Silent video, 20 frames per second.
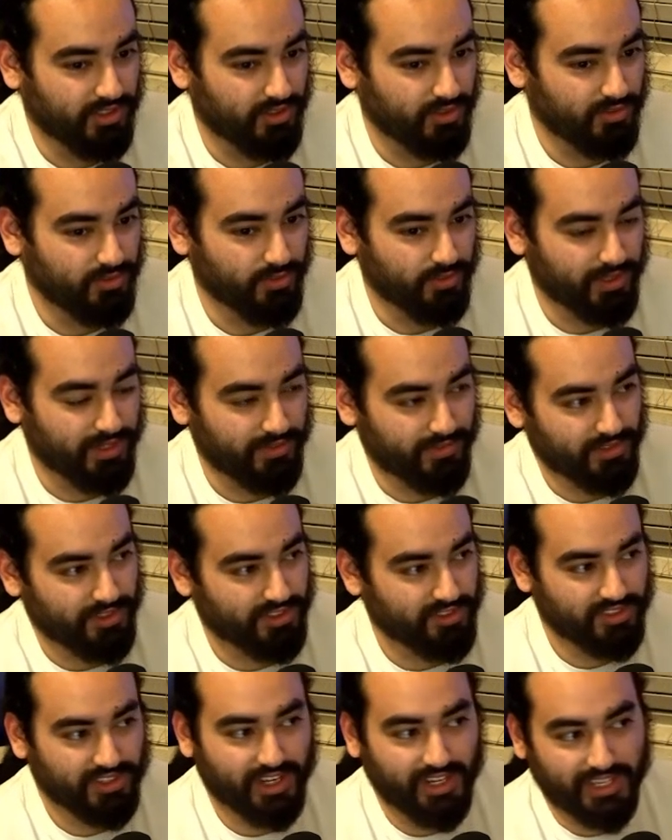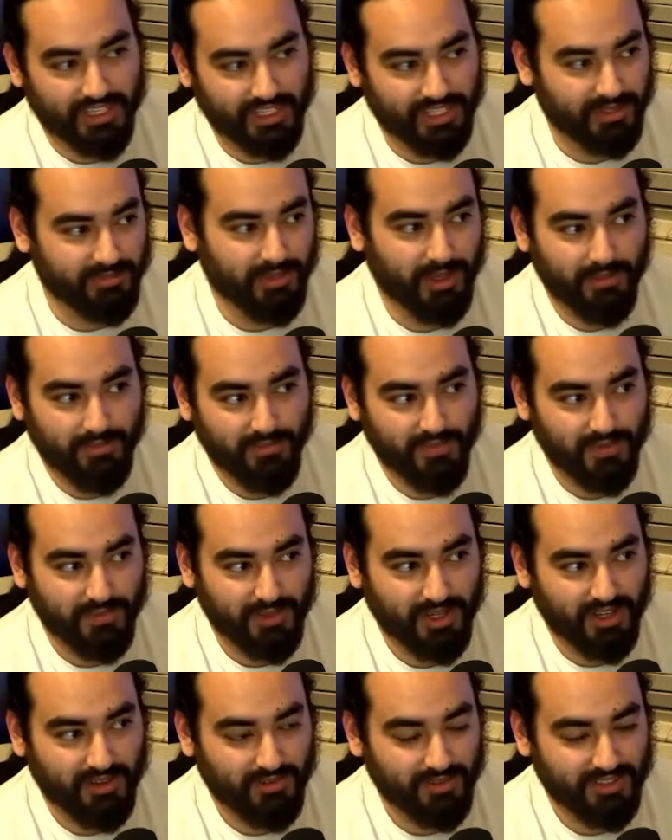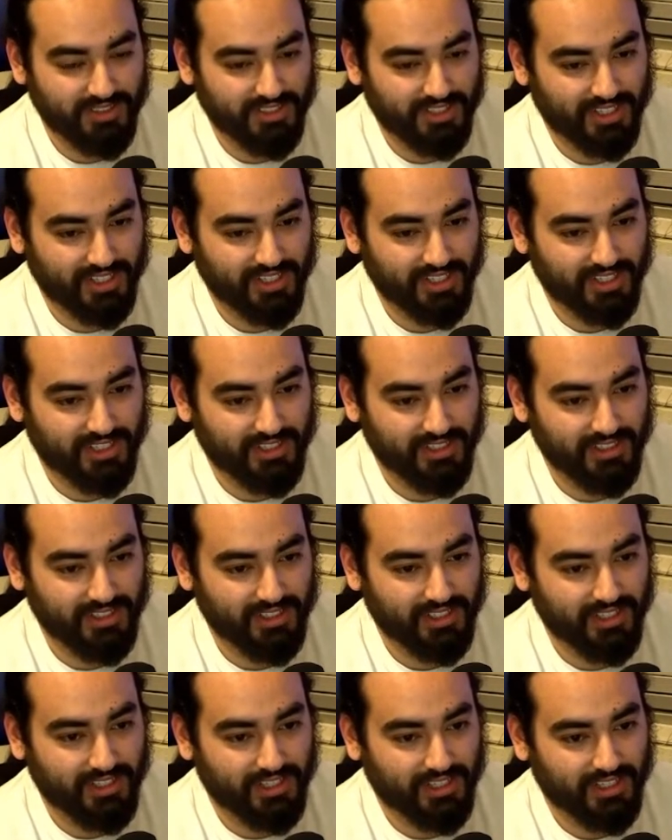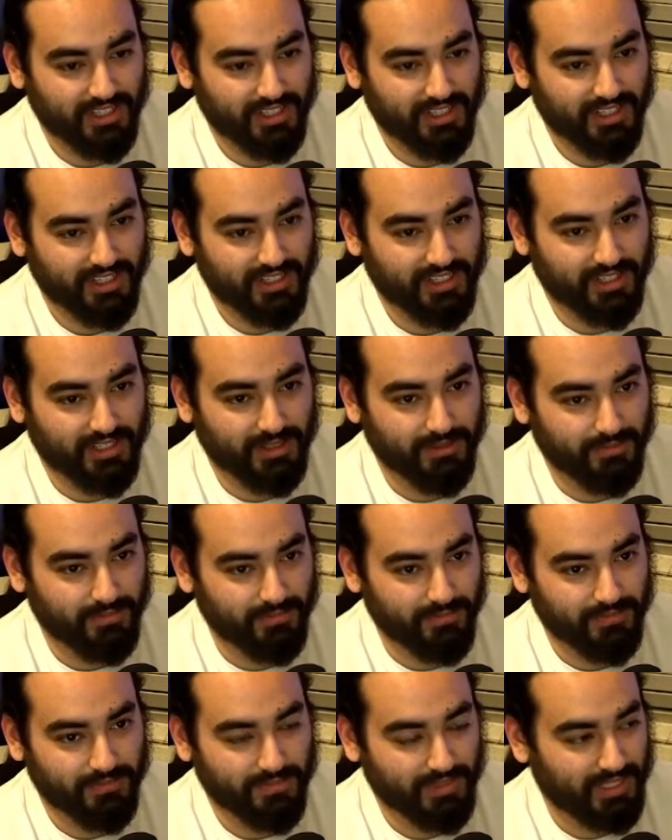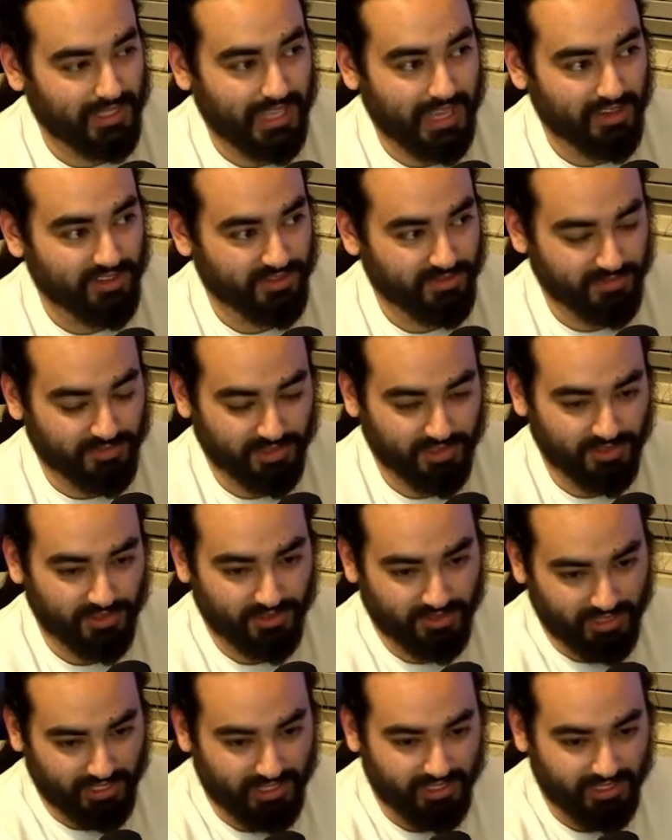whatever is tying him up from not re-signing it allows him to do that.